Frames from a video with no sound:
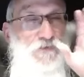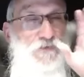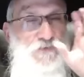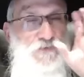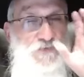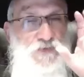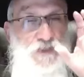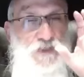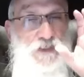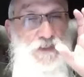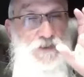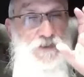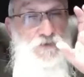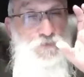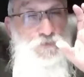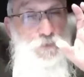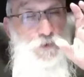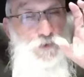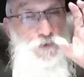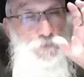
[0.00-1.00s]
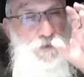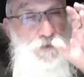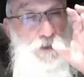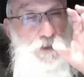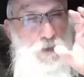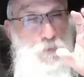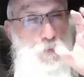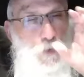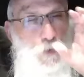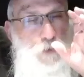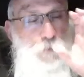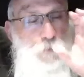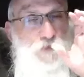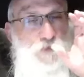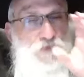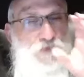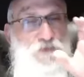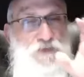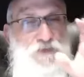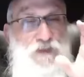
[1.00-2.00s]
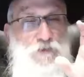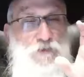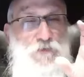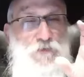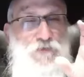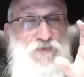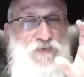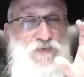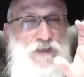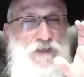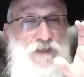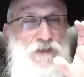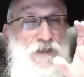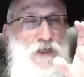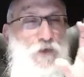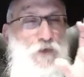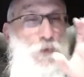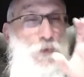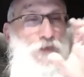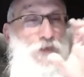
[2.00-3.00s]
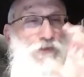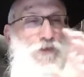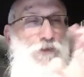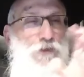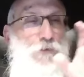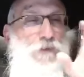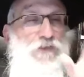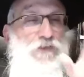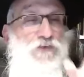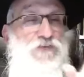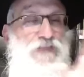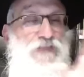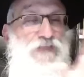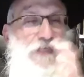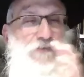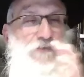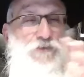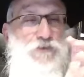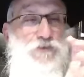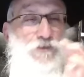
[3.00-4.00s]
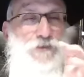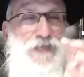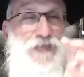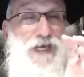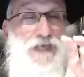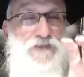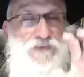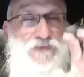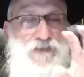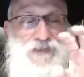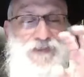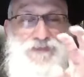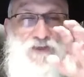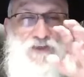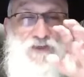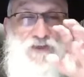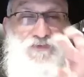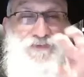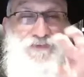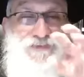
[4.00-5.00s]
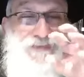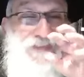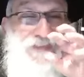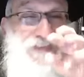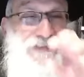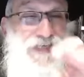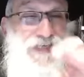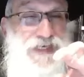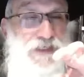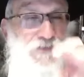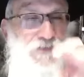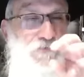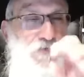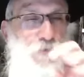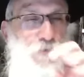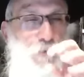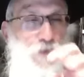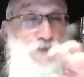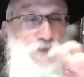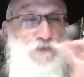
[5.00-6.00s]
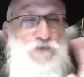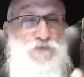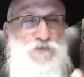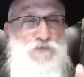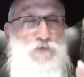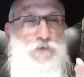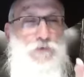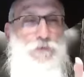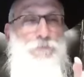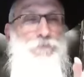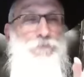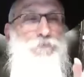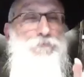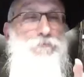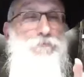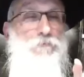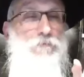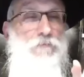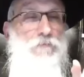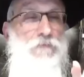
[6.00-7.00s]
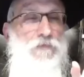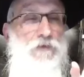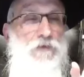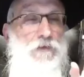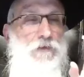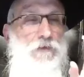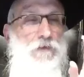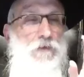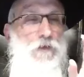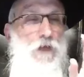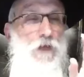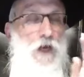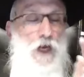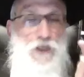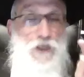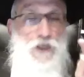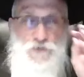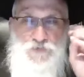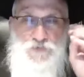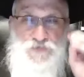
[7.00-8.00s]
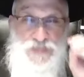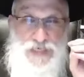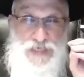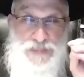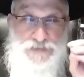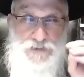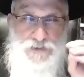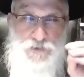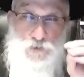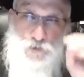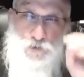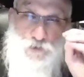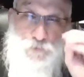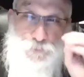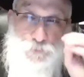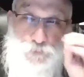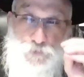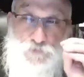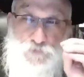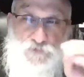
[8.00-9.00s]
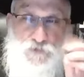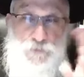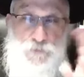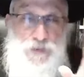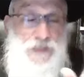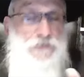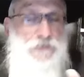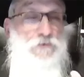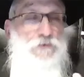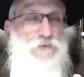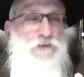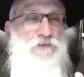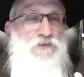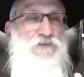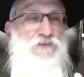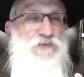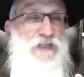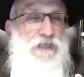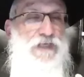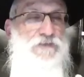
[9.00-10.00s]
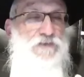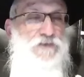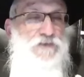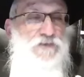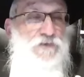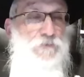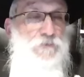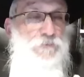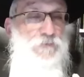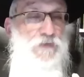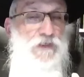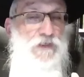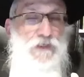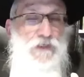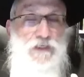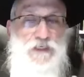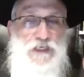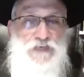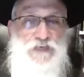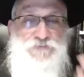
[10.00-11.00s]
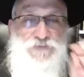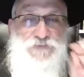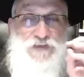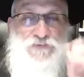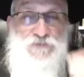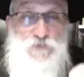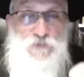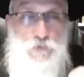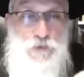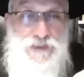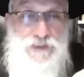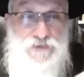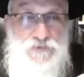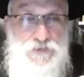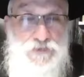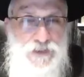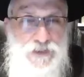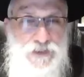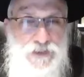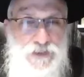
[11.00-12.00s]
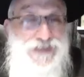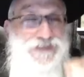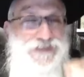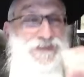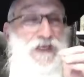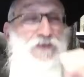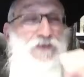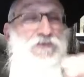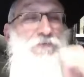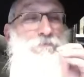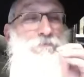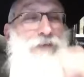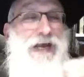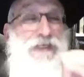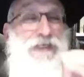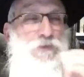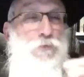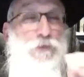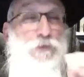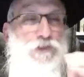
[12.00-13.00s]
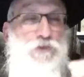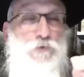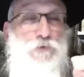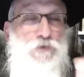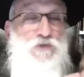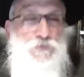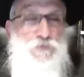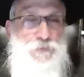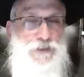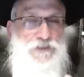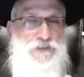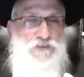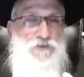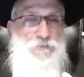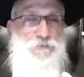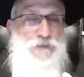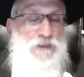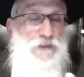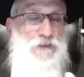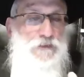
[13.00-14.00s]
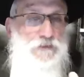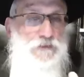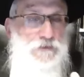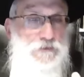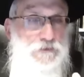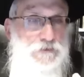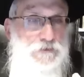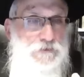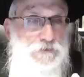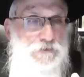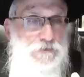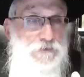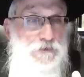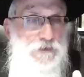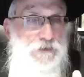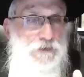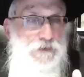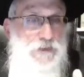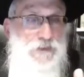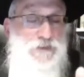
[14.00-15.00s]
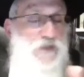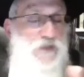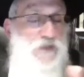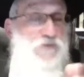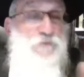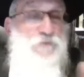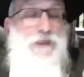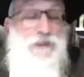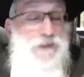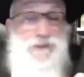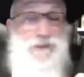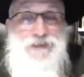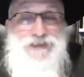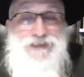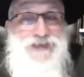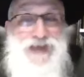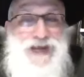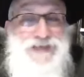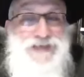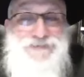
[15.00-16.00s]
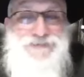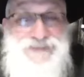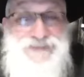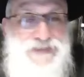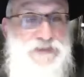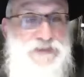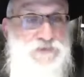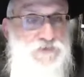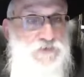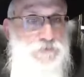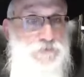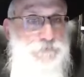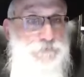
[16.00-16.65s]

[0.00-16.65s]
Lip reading: Seeing is when you become one with the thing you see, whether you understand it or not, it doesn't negate from what you saw. Understanding, you can prove to me I don't understand it. If I saw it, it doesn't matter what you explain to me. It doesn't, I see it.